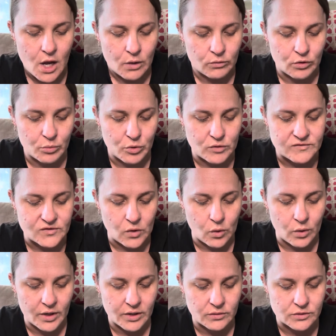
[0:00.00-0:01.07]
Removes
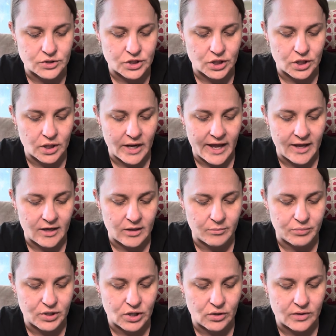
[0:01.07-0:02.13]
oil, dirt, and
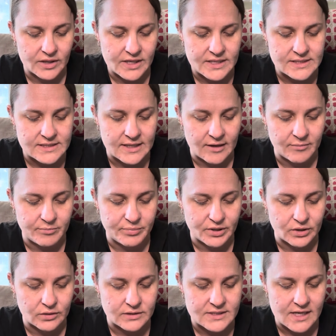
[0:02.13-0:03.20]
impurities that
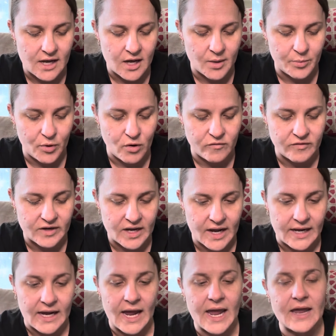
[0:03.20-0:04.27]
build up
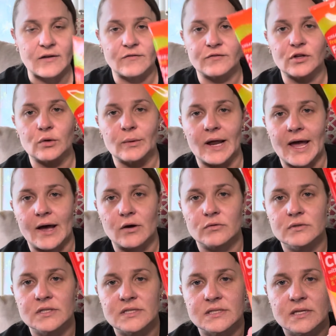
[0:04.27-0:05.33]
overnight. 8 fluid
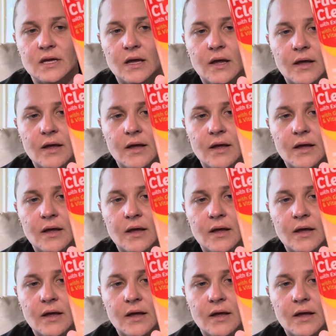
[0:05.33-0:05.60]
ounce.